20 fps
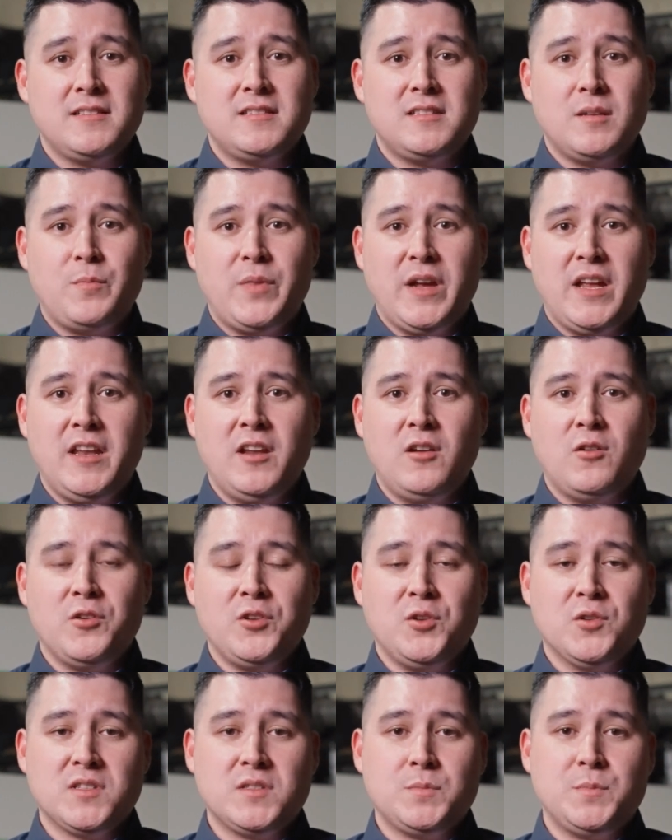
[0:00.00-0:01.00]
depending
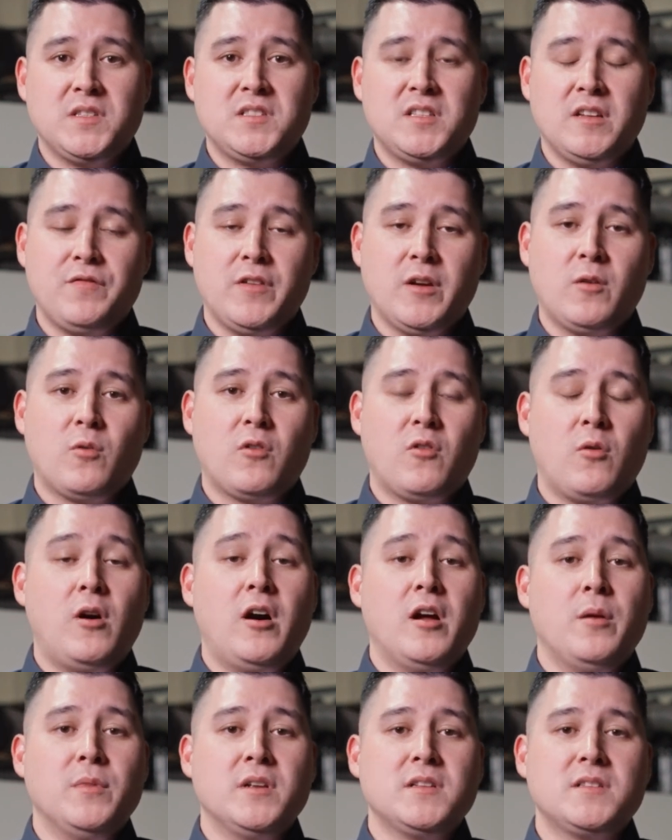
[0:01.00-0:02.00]
on your specific
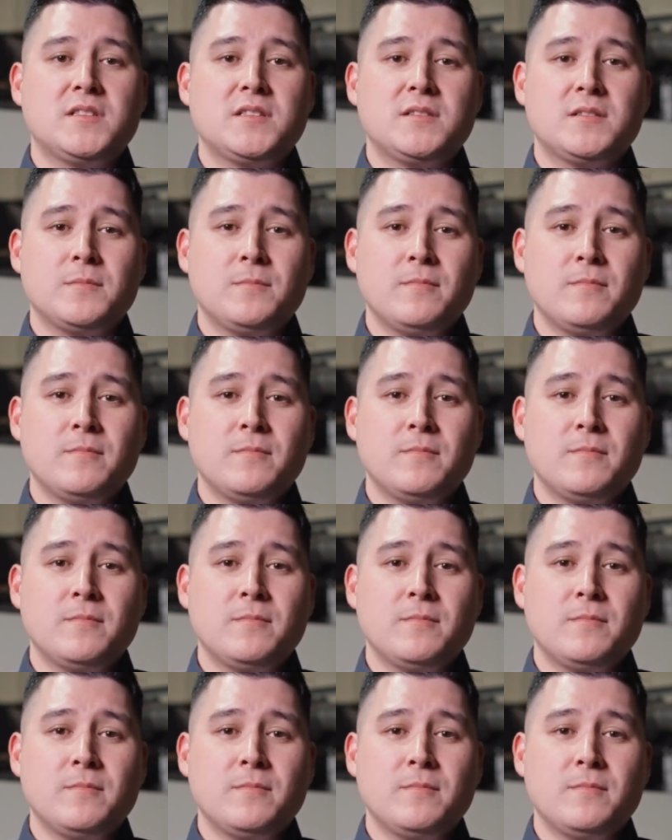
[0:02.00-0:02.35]
requirements.